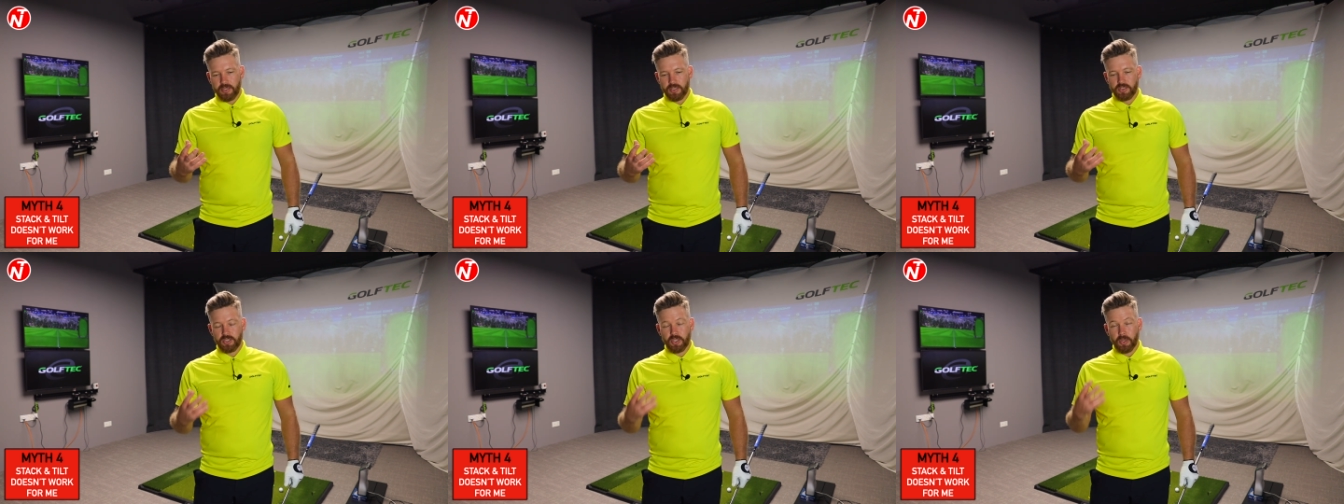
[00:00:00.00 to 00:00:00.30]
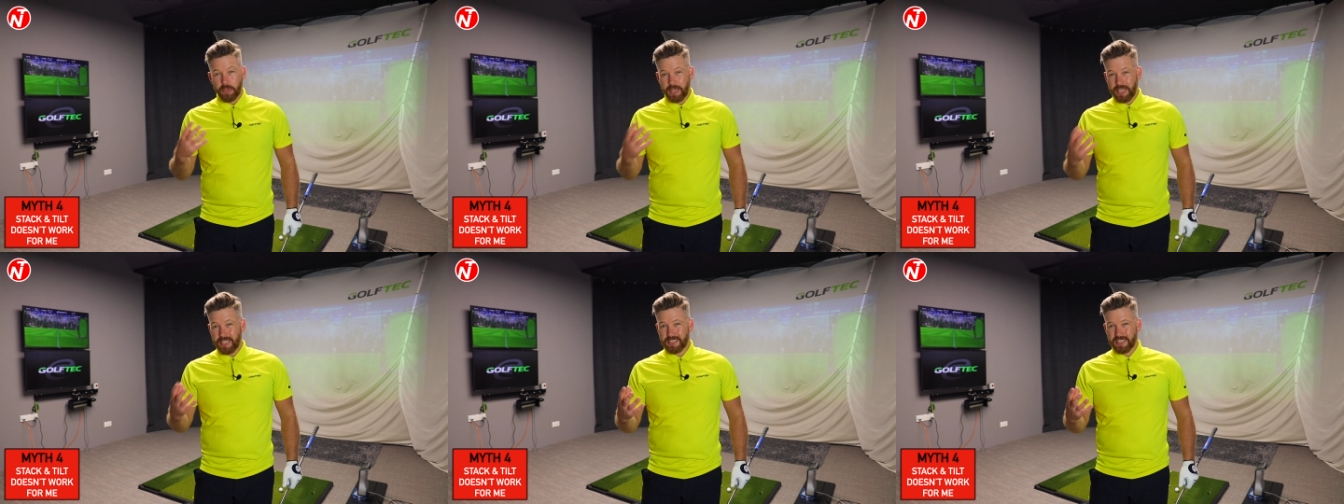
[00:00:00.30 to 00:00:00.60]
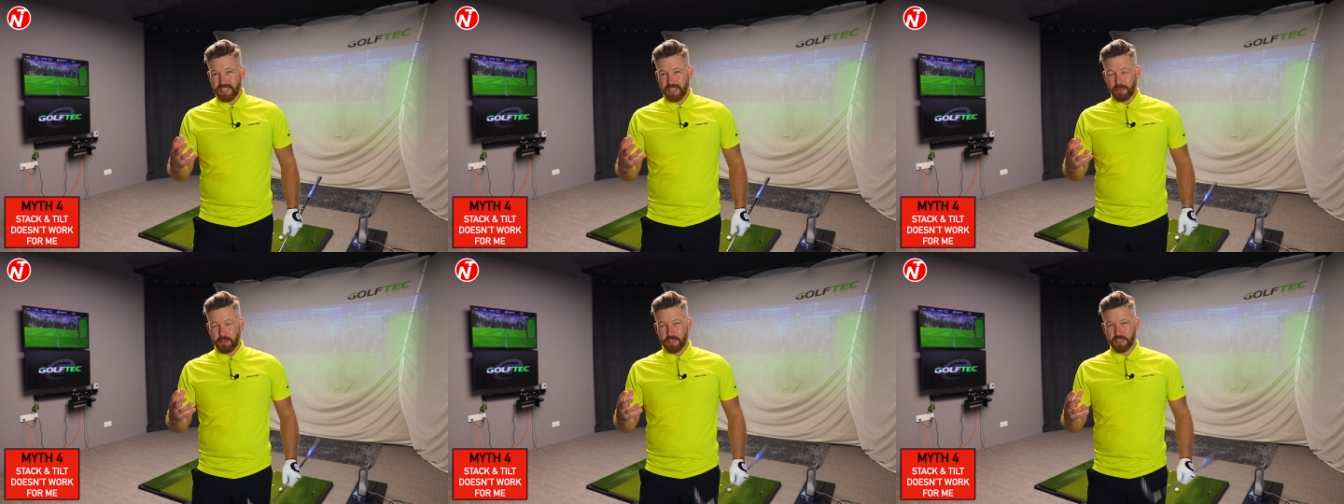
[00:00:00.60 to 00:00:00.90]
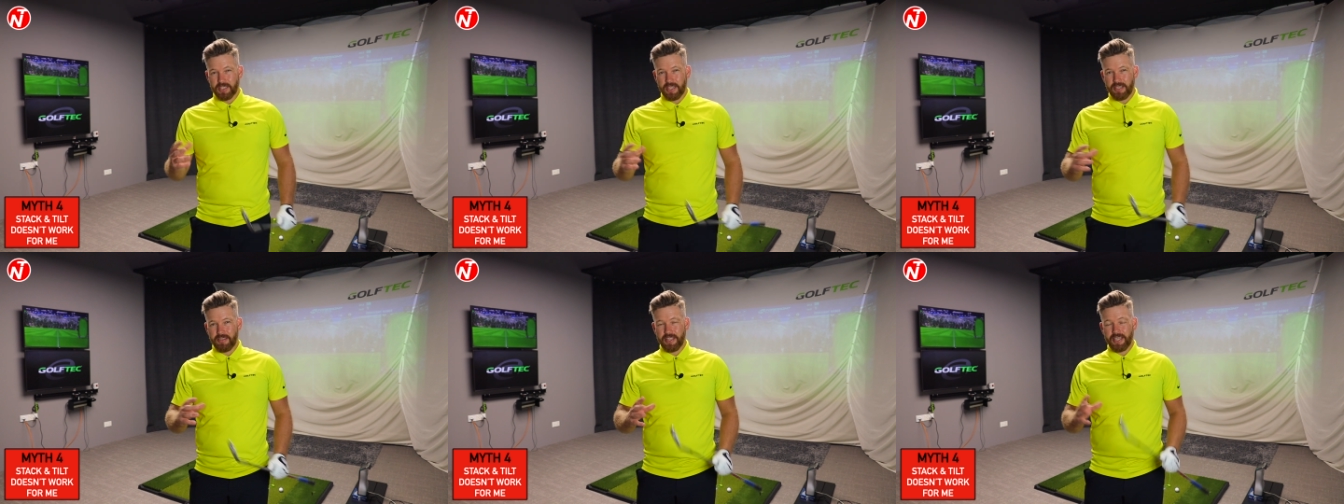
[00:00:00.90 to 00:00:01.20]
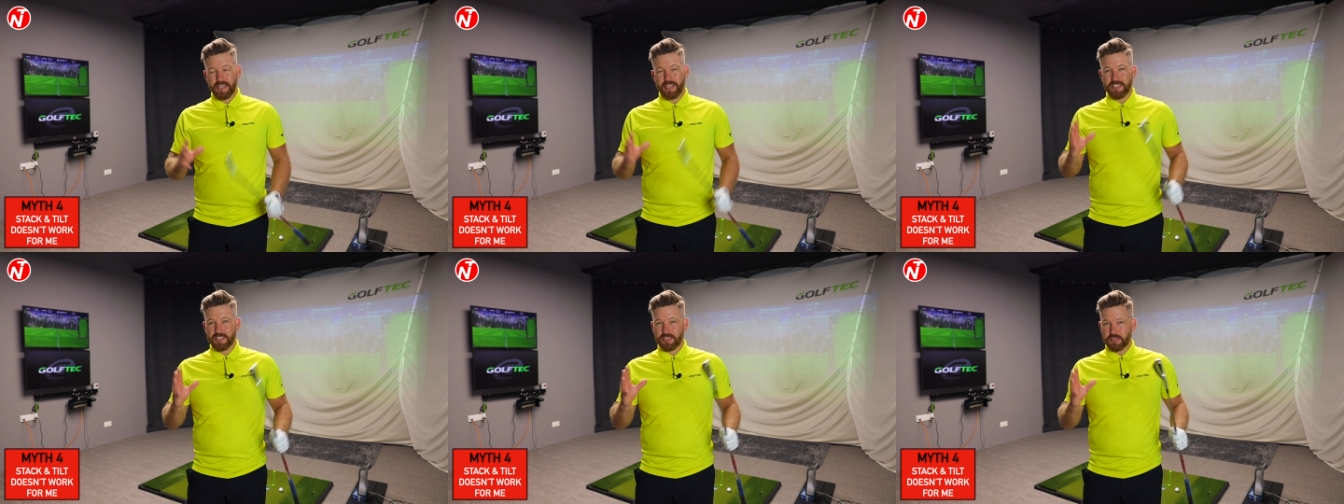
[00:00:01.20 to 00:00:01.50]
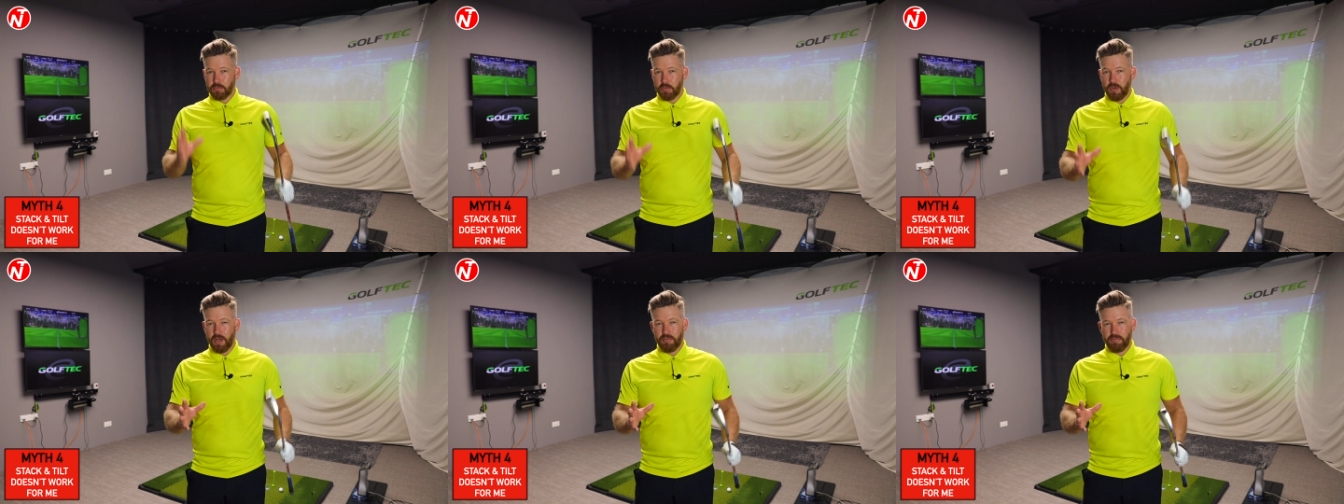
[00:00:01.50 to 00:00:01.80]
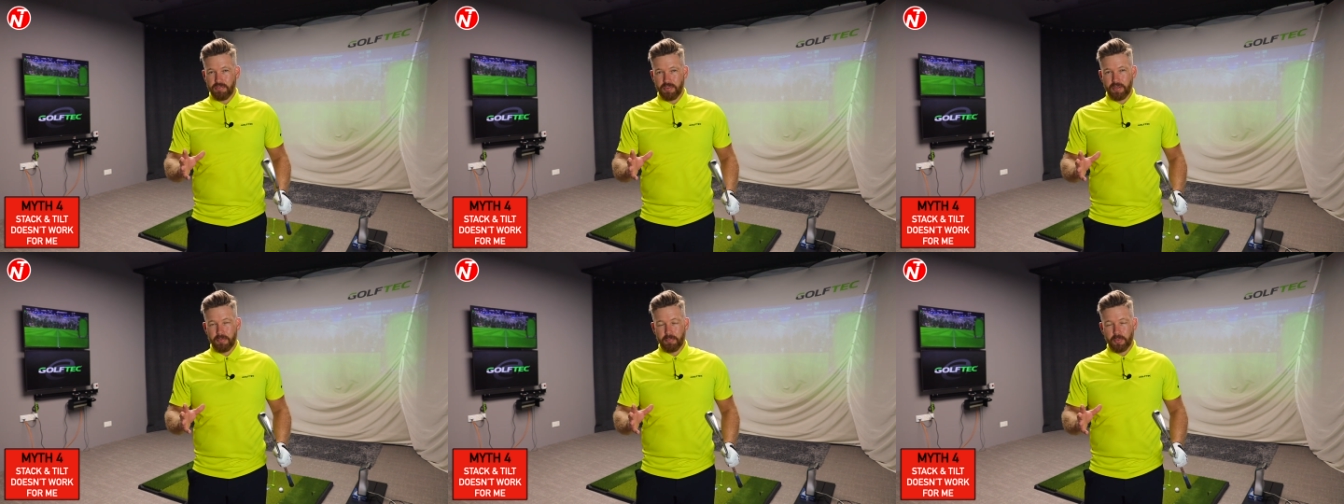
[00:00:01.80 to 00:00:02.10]
too easily because they think it doesn't work
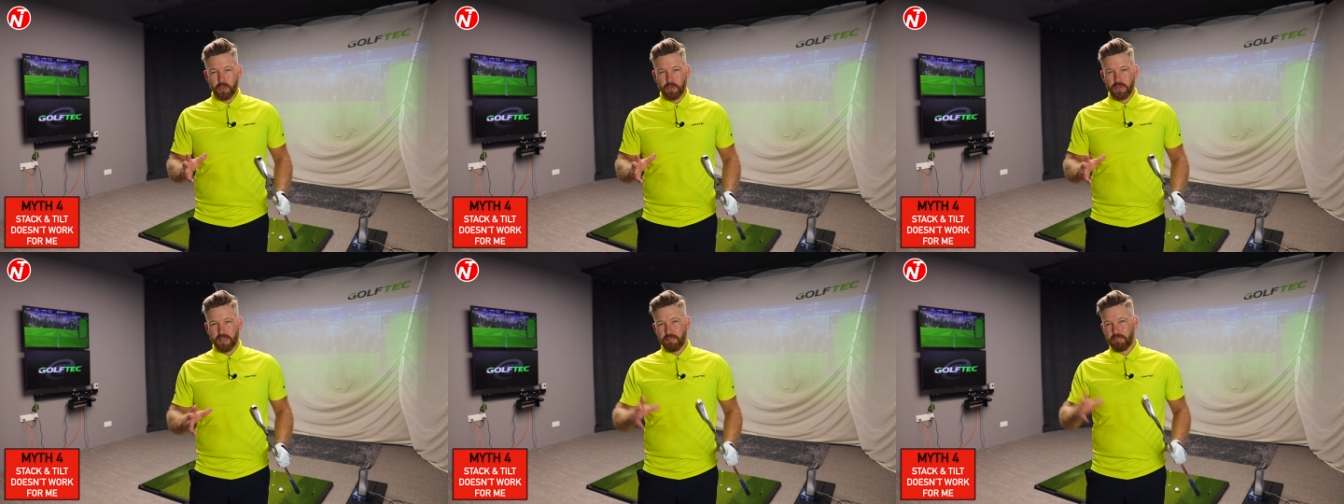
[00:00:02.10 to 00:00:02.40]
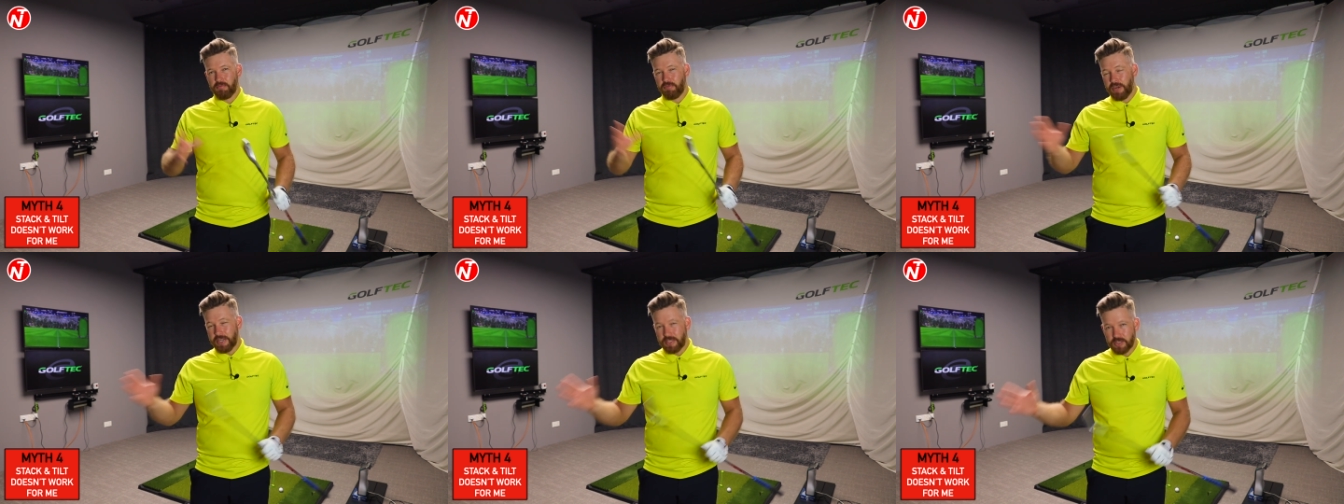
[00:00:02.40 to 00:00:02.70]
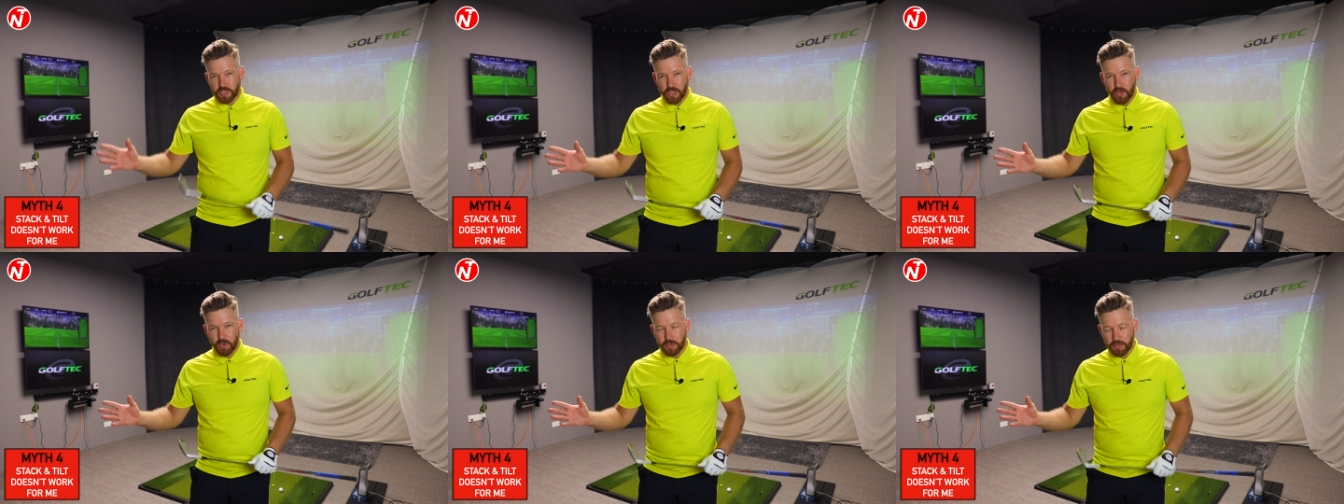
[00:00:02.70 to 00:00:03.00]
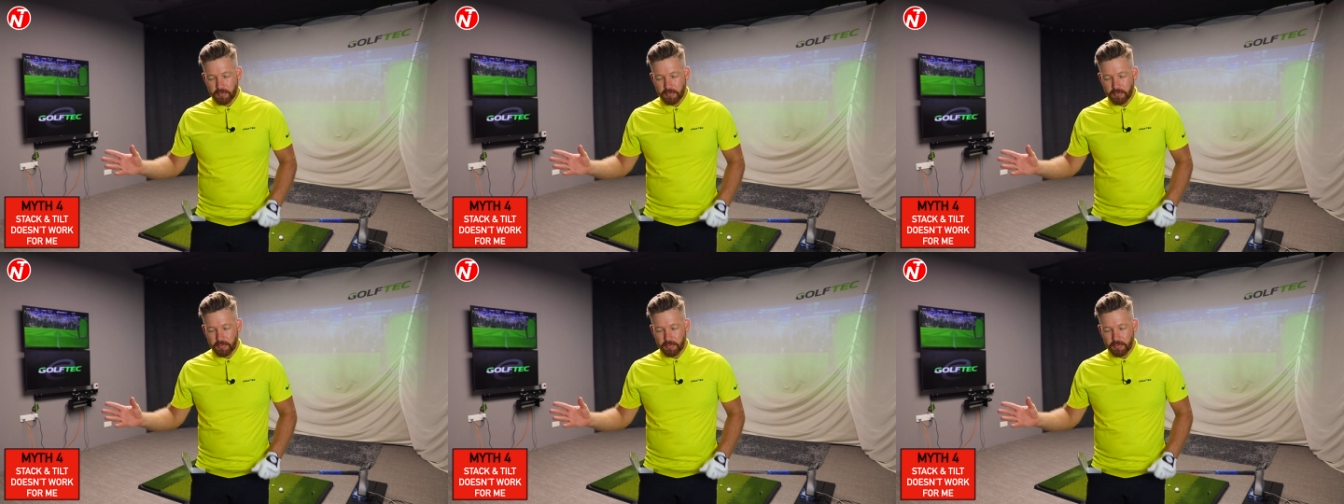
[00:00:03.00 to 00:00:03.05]
for them or their friends told